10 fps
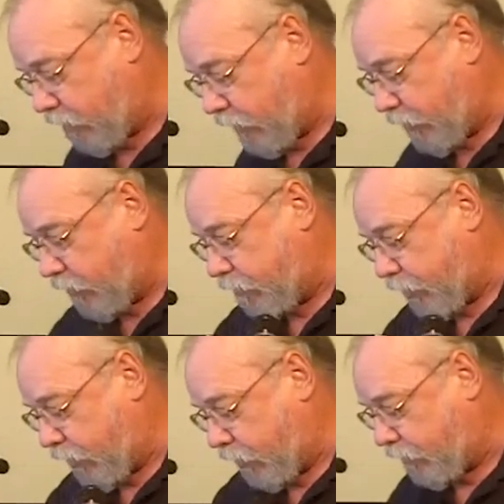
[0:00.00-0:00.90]
a mother
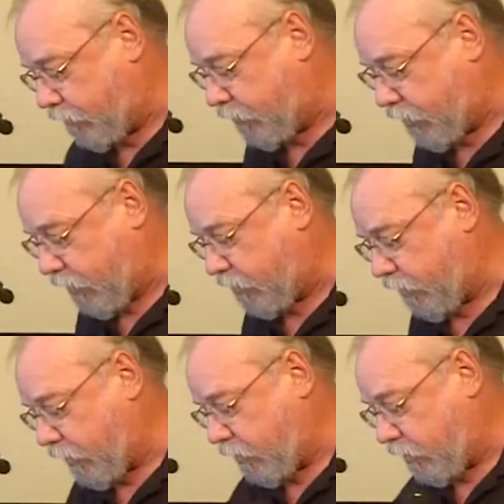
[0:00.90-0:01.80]
bird
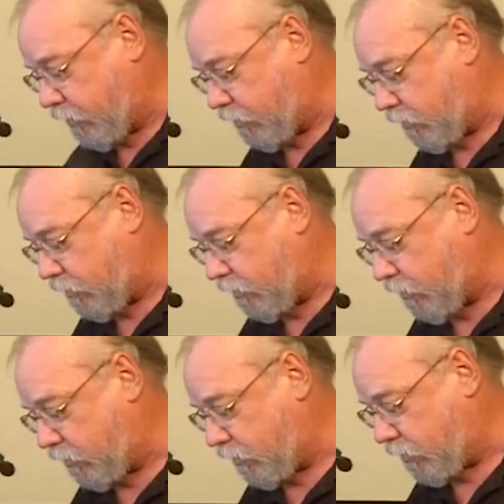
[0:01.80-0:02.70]
sheltering
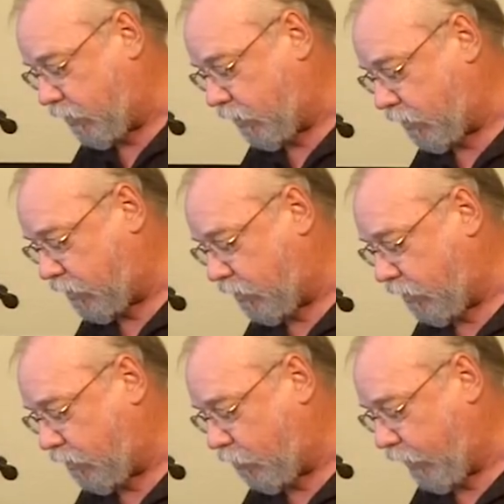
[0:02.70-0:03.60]
the chicks
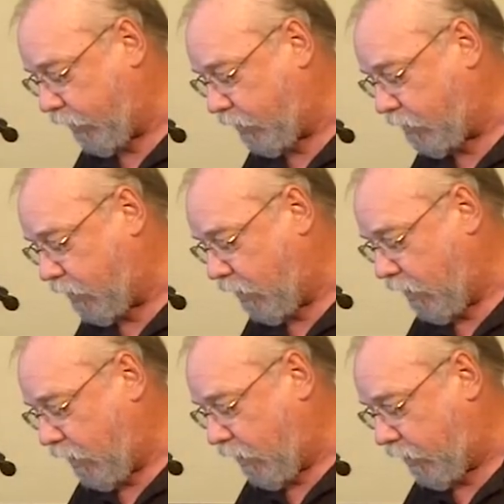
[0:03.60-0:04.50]
under the wings.
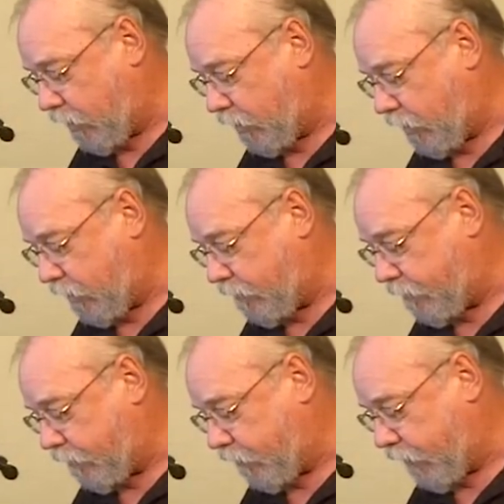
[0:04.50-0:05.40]
And
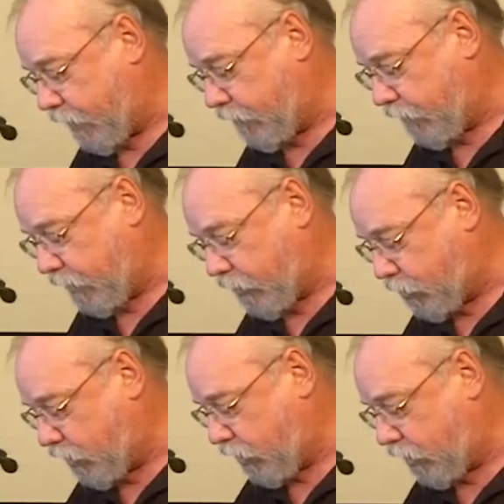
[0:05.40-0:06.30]
faithfulness,
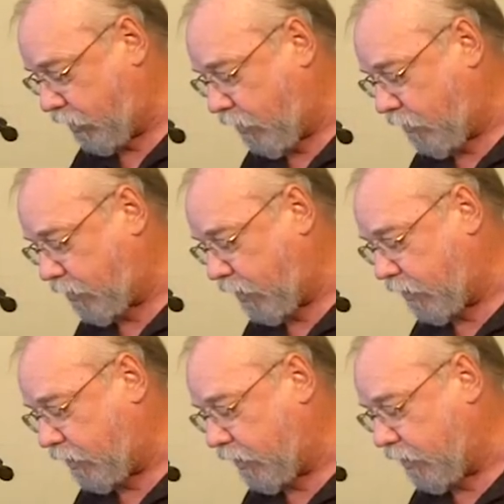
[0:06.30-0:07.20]
shielding, all those
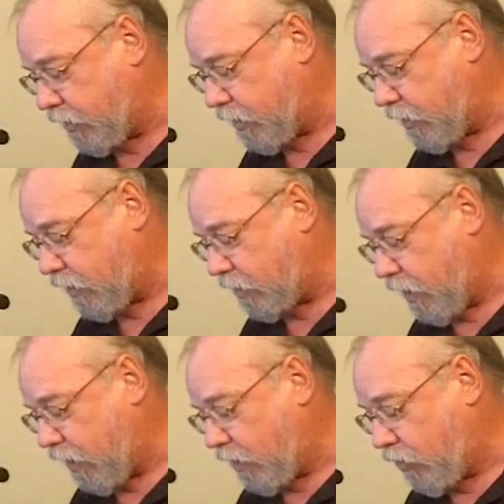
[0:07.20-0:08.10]
things. And then it says
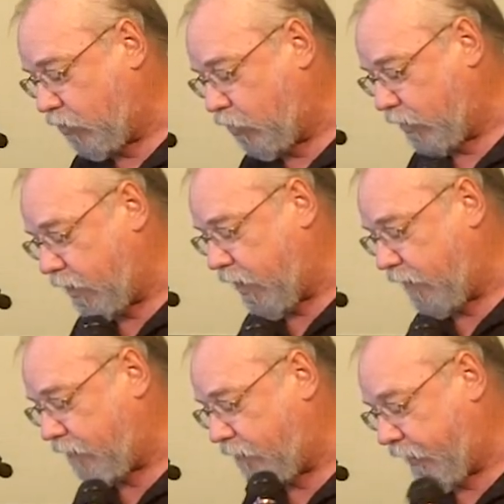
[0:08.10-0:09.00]
this, you will
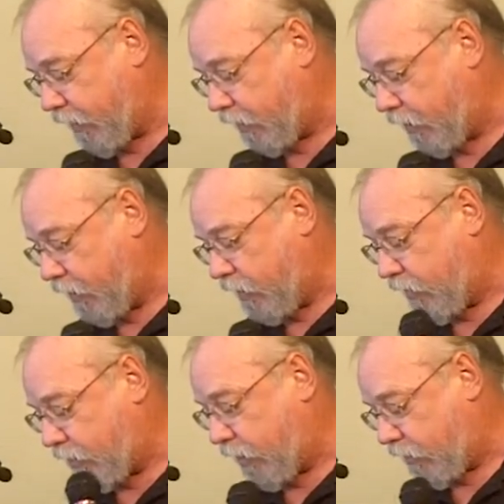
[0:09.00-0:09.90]
not fear
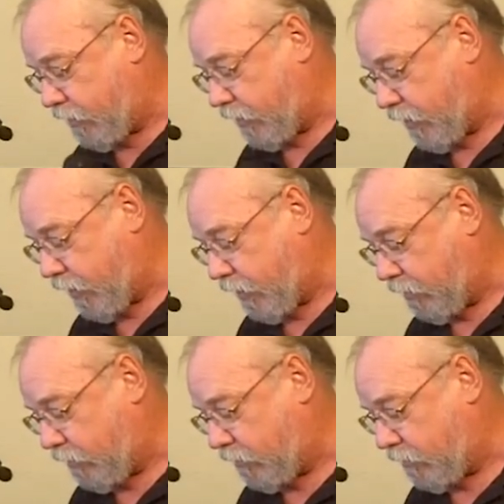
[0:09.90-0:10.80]
the terror of the
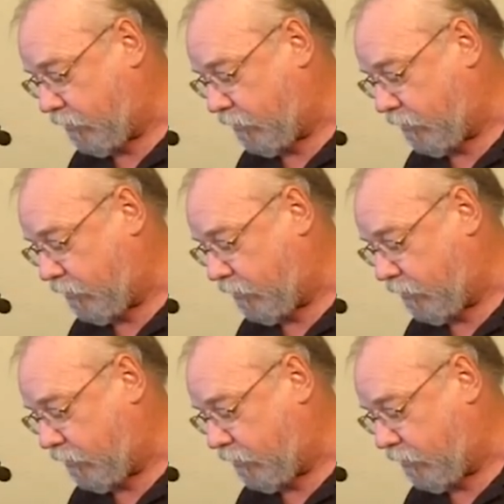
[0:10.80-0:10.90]
night.